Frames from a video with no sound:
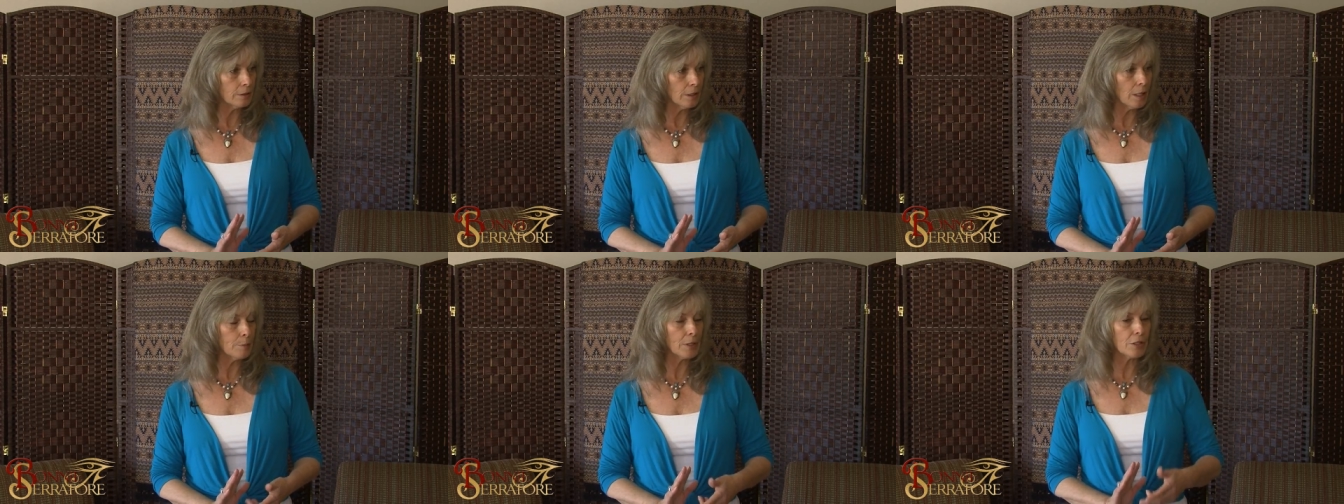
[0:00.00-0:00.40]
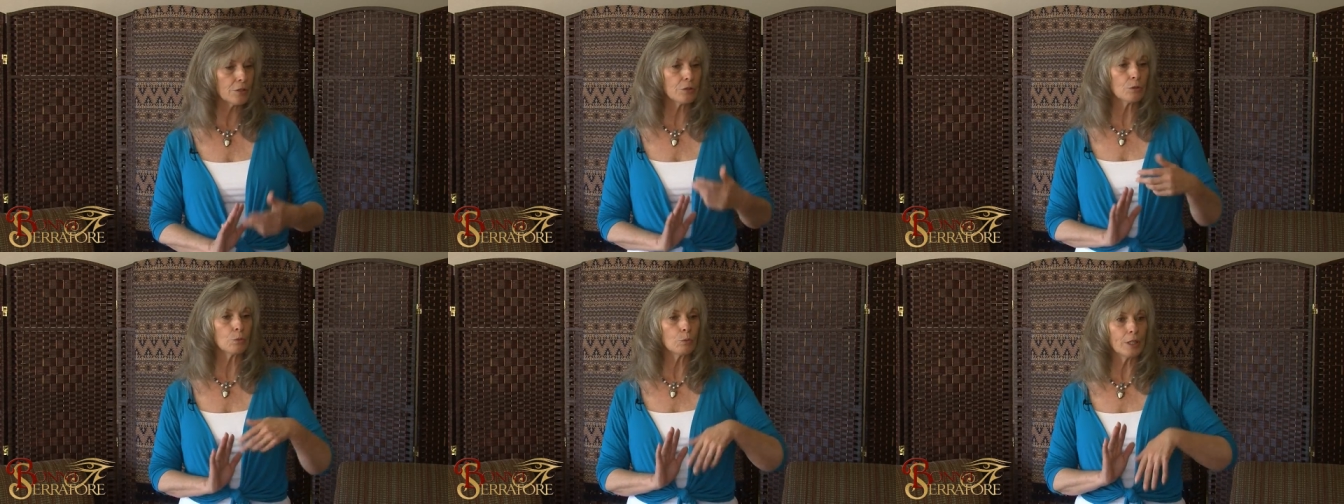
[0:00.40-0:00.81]
That means
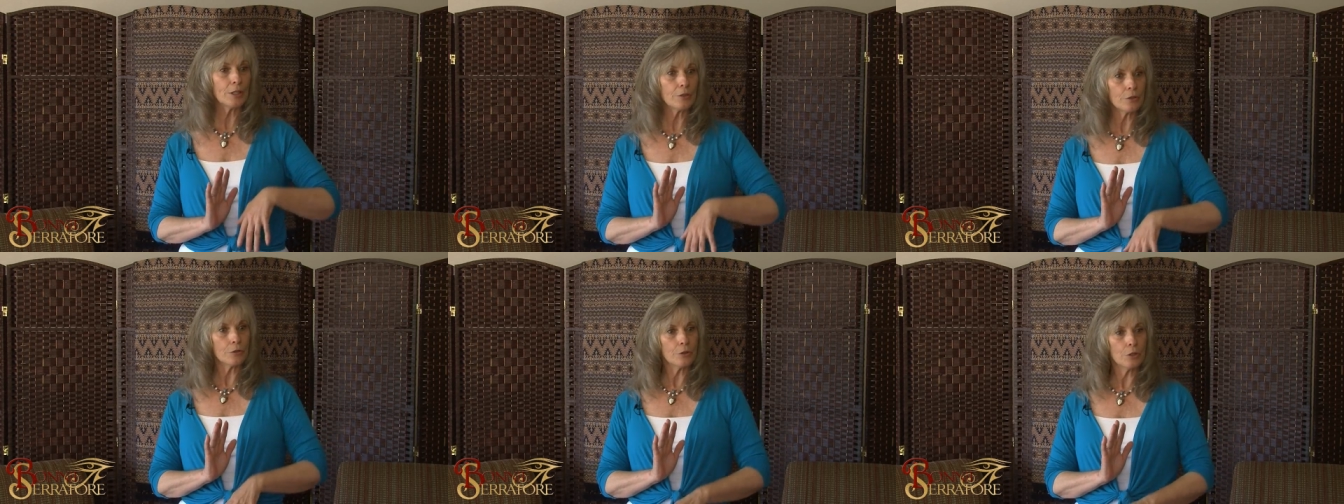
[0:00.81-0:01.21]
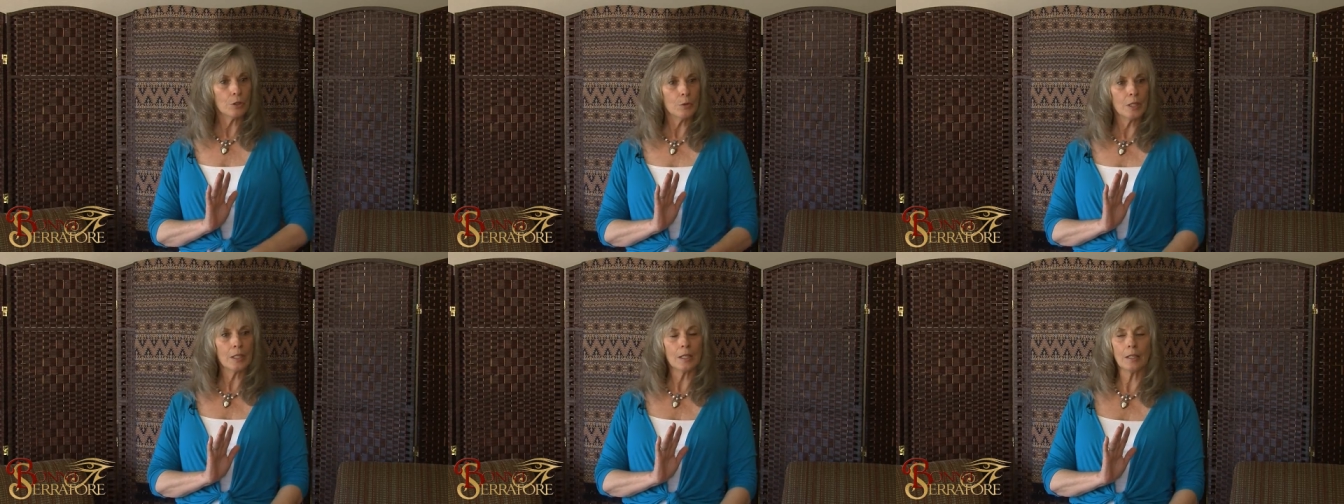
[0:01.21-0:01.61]
surrender
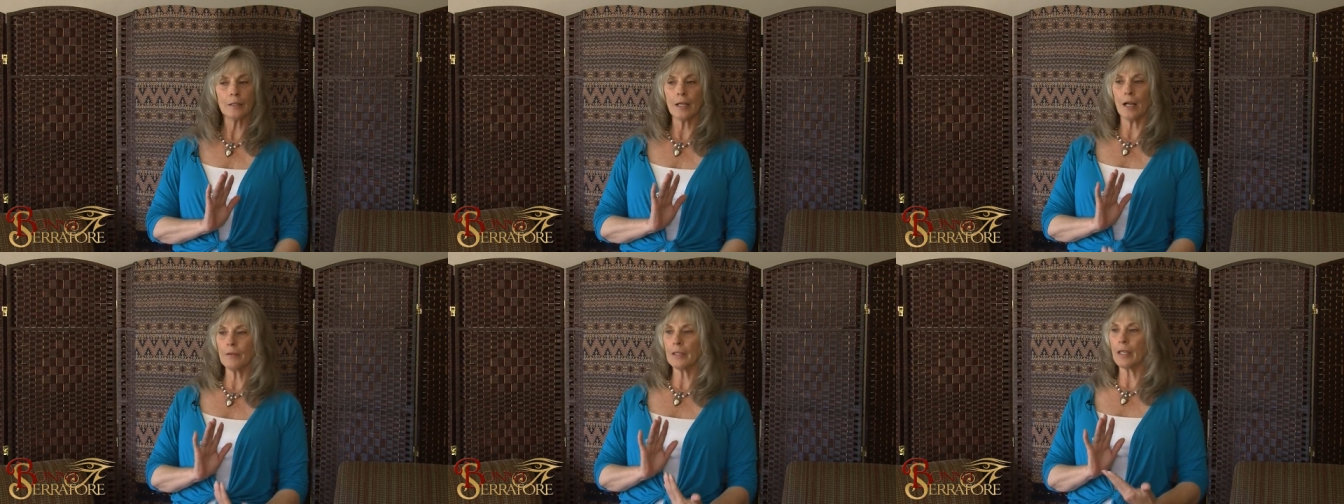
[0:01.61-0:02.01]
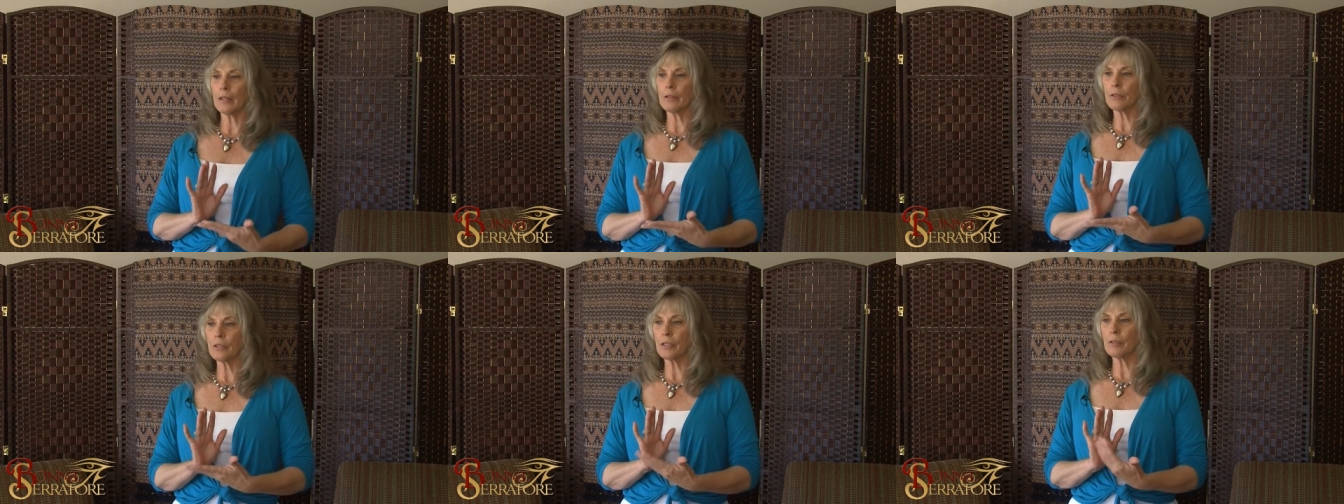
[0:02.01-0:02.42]
to it, allow the
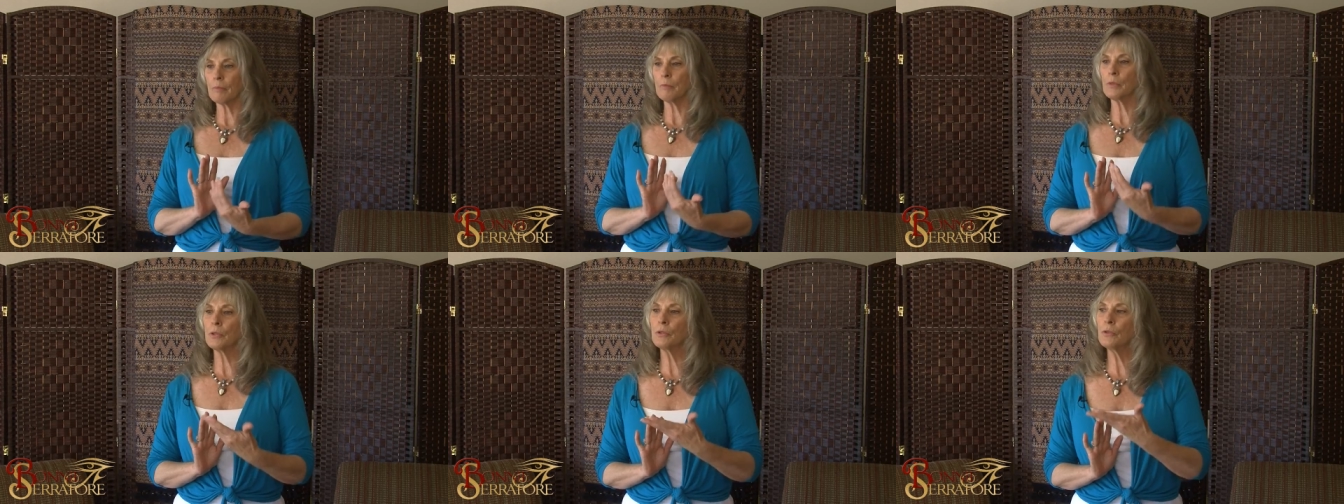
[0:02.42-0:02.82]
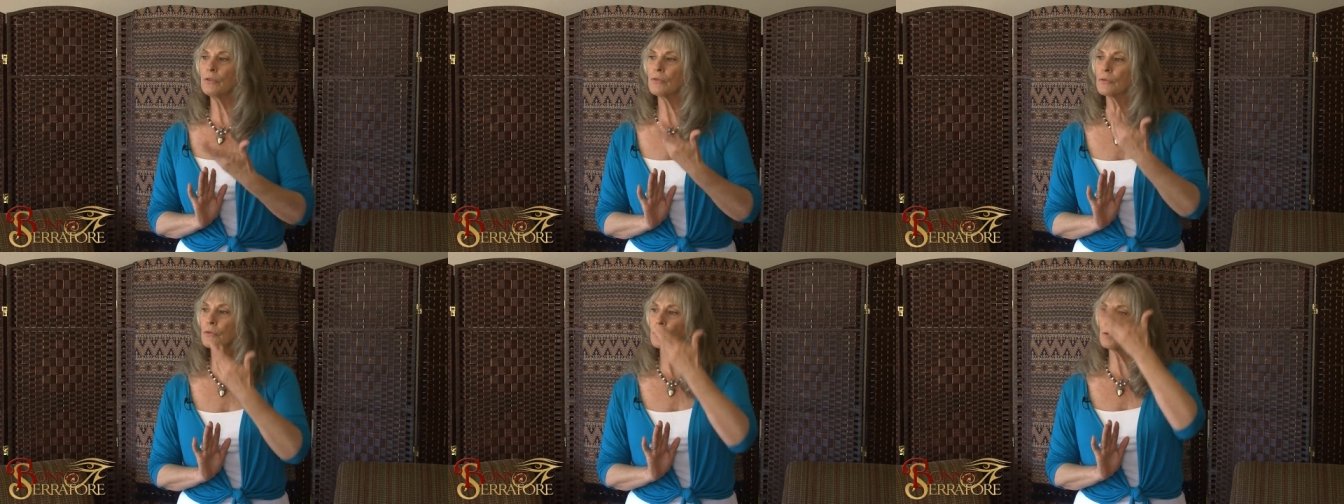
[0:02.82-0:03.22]
energy to
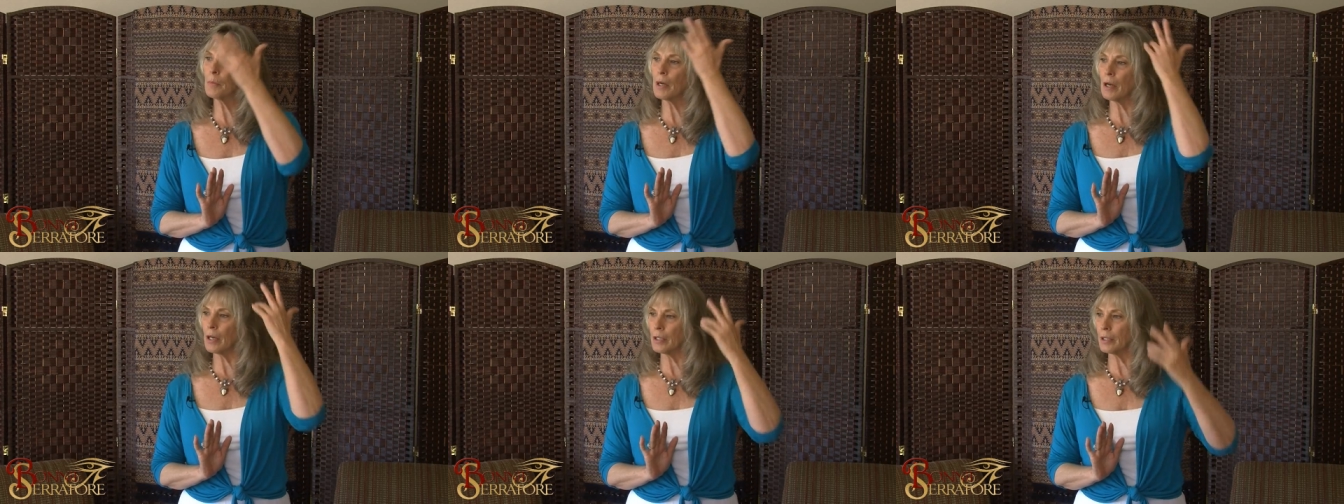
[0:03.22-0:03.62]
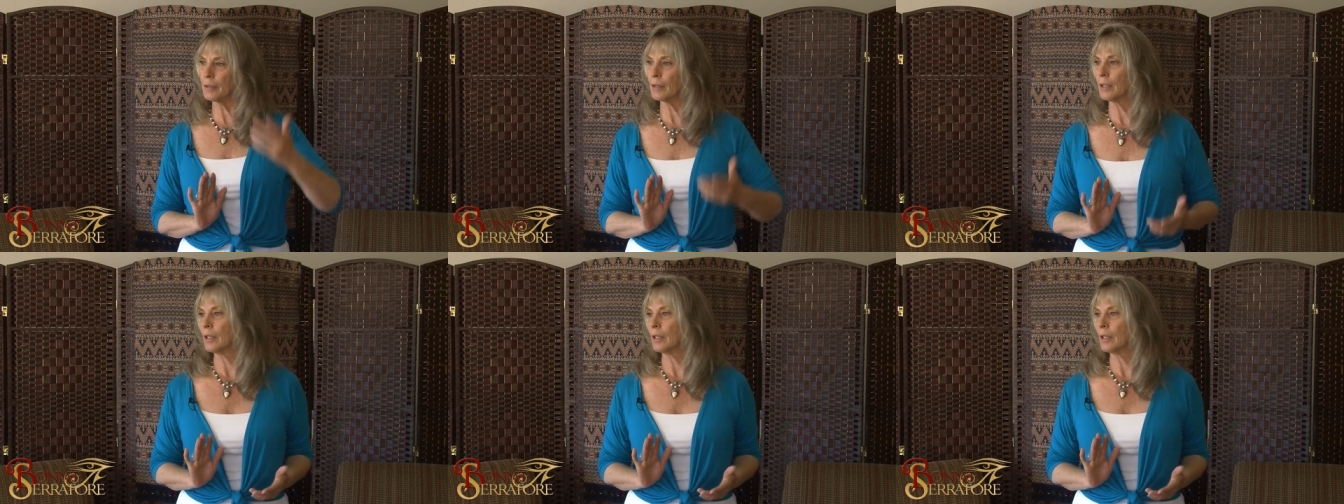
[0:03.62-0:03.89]
move through the body.